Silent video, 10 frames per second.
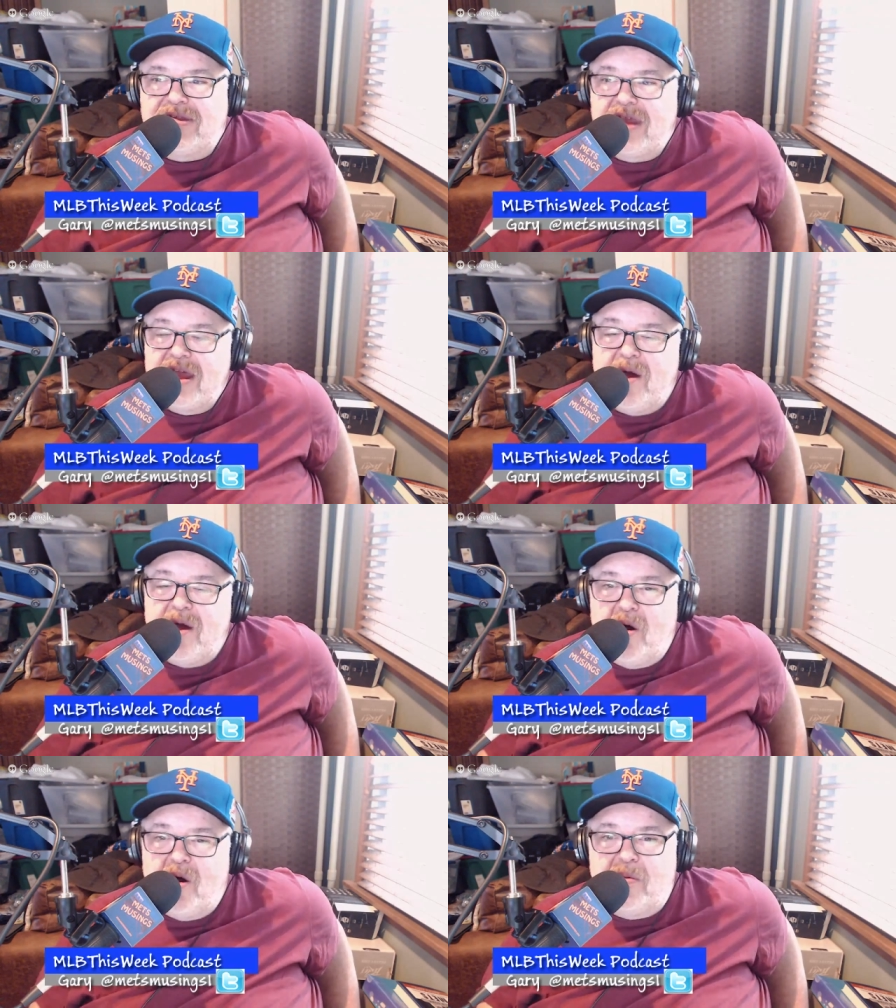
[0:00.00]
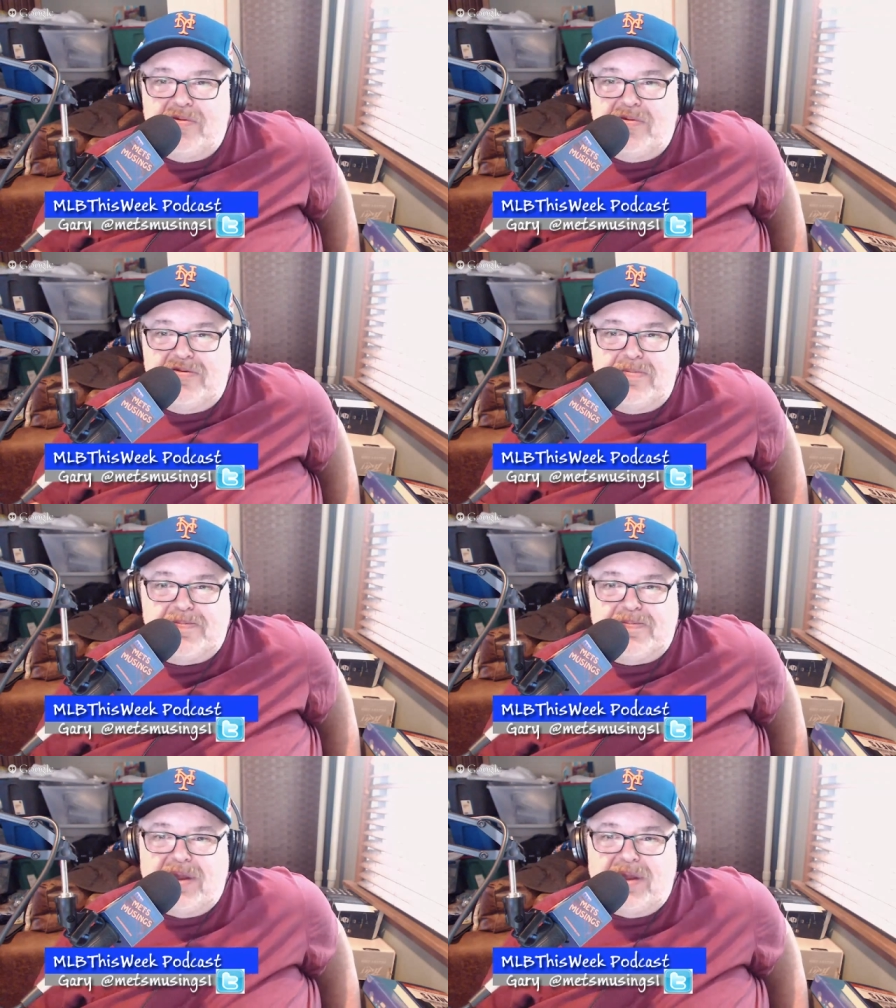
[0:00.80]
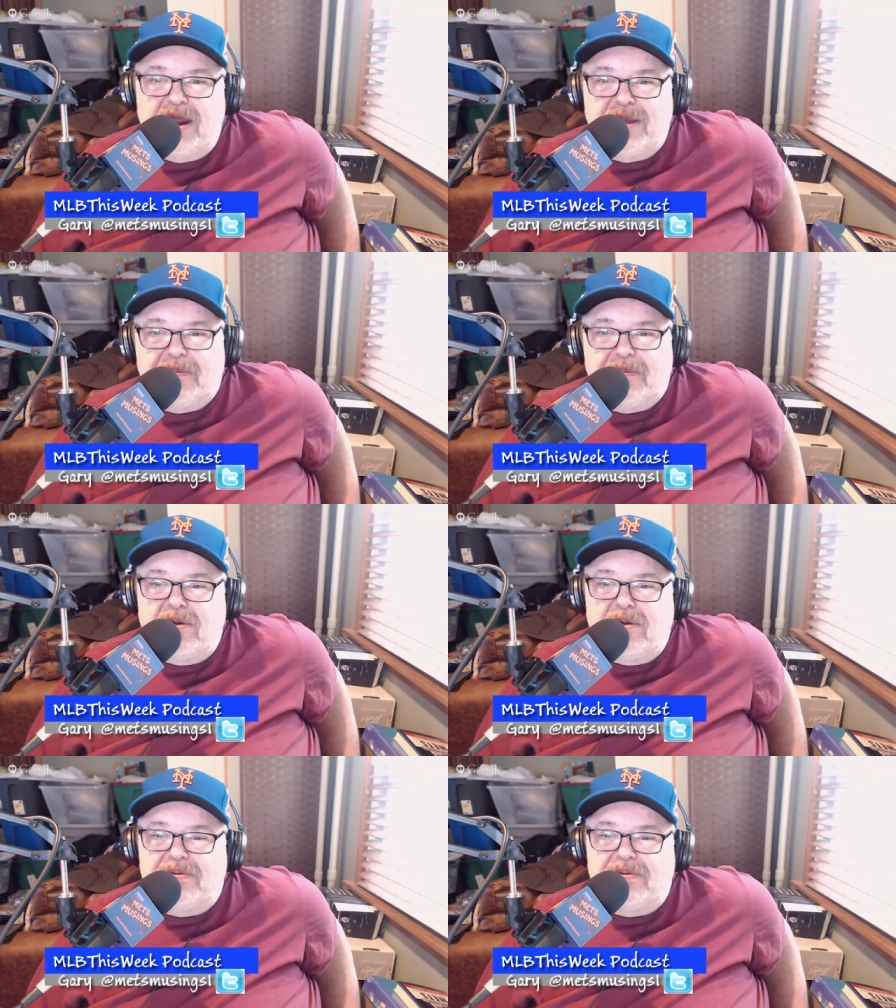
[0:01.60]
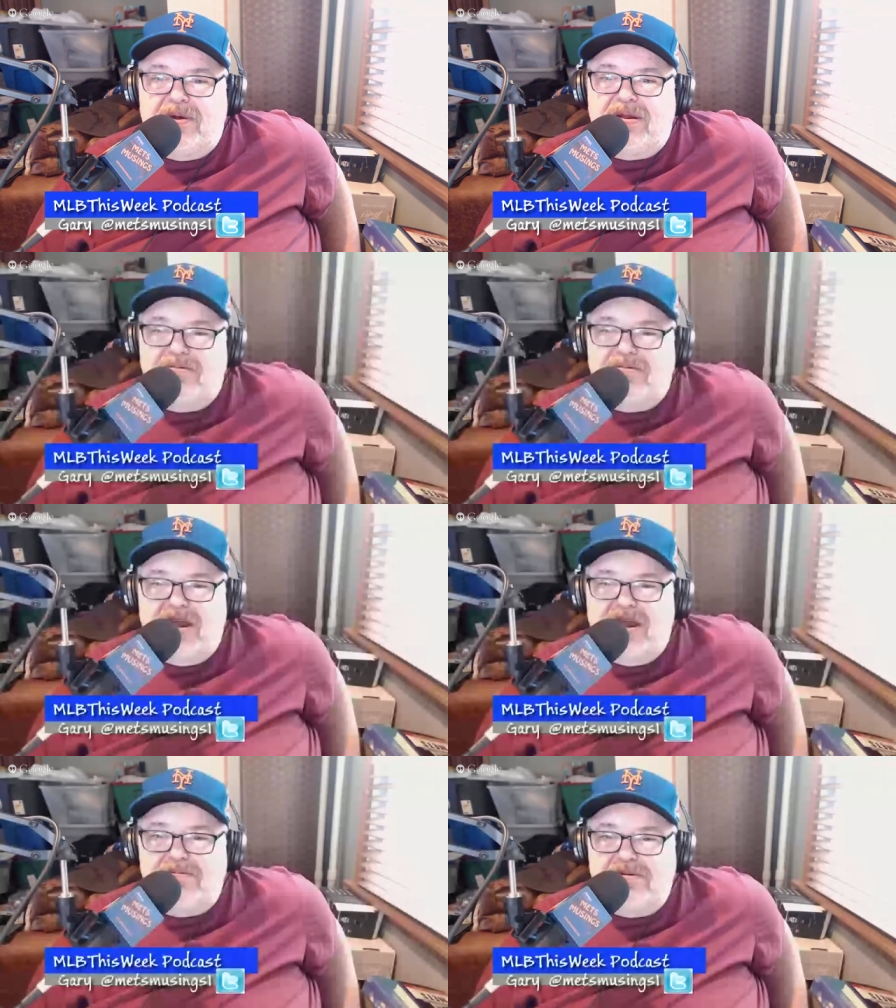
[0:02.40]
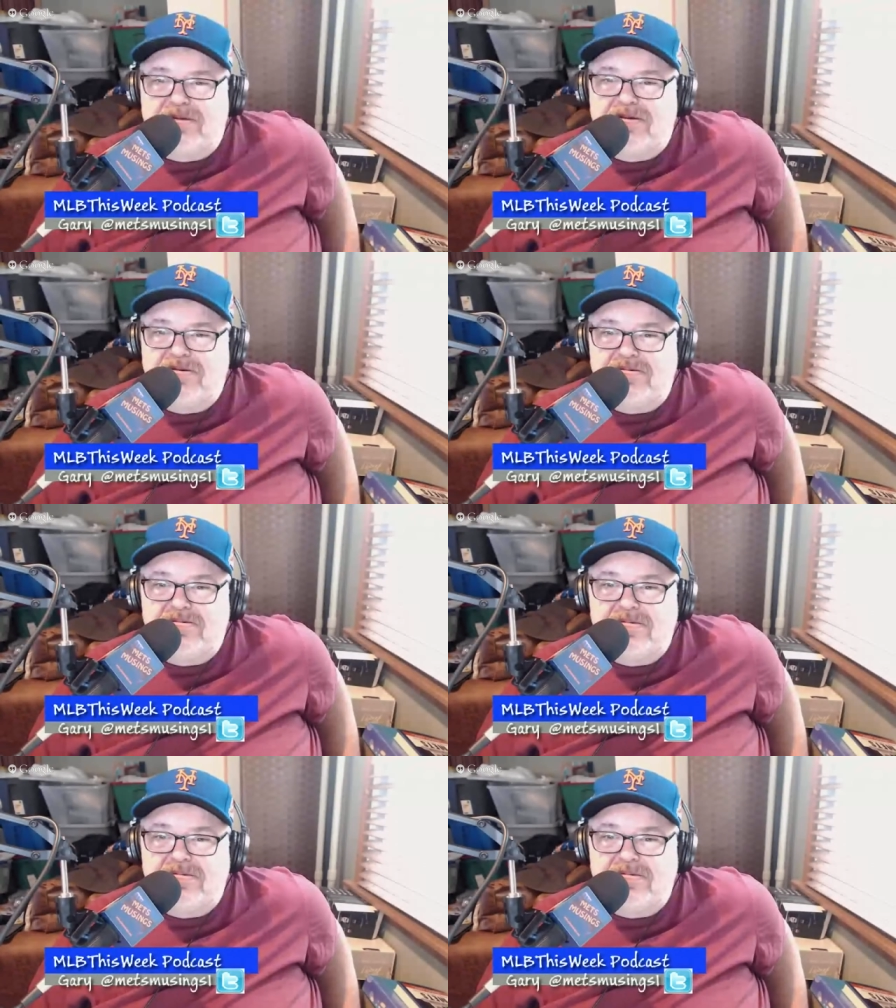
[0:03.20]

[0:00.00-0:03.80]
almost misplayed the ball, but was able to